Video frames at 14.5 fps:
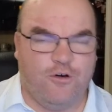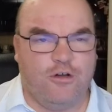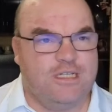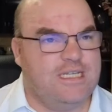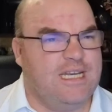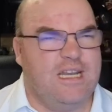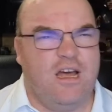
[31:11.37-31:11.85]

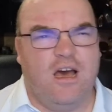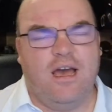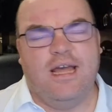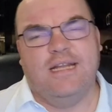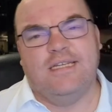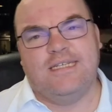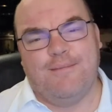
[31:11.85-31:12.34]

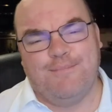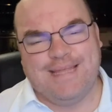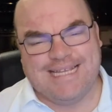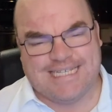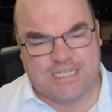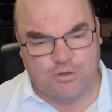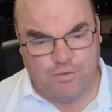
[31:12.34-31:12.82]

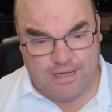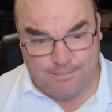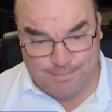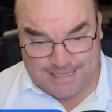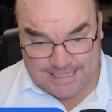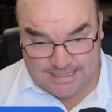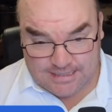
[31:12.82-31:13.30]
49-something square
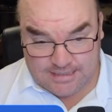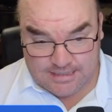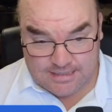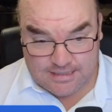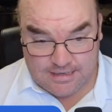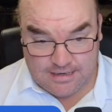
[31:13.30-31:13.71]
meters.